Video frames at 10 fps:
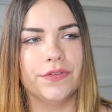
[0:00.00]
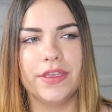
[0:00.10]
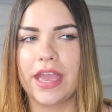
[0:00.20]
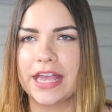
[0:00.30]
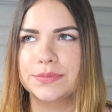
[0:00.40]
if
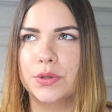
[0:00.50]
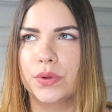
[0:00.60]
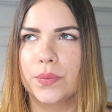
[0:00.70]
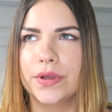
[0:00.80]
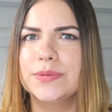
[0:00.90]
he asked me
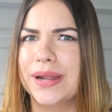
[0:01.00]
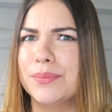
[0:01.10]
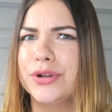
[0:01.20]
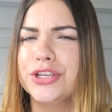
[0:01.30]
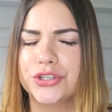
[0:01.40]
who it was, but
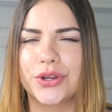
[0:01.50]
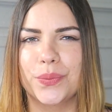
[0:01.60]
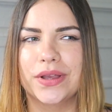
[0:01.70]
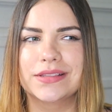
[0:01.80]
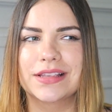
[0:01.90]
I'm pretty sure
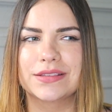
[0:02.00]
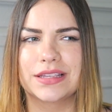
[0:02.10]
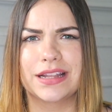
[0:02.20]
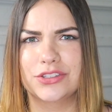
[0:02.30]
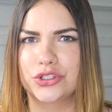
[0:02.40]
it was. I
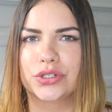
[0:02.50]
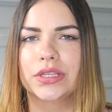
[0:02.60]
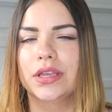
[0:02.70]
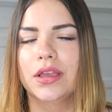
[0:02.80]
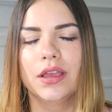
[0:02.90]
said that's Shirley.